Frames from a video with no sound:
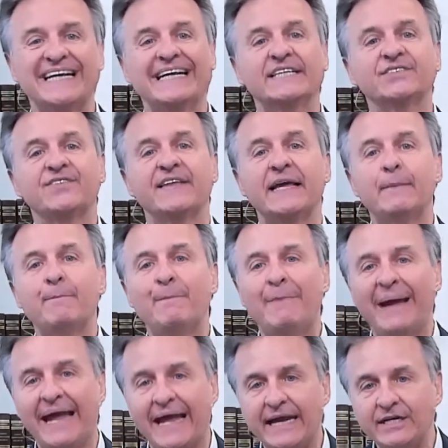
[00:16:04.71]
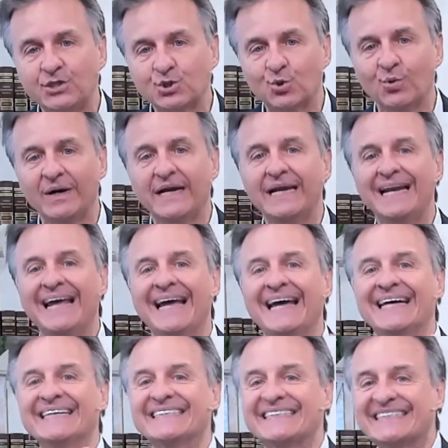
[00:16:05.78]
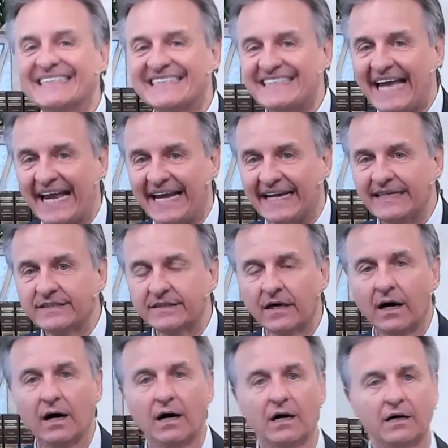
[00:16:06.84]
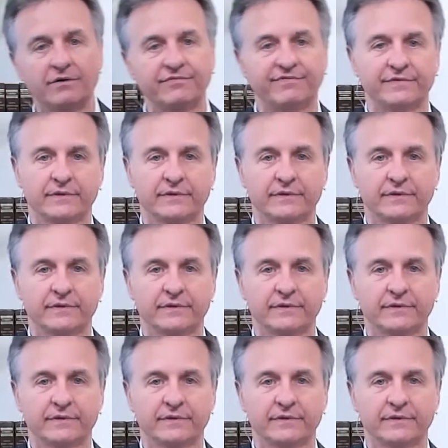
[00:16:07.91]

is the patron saint of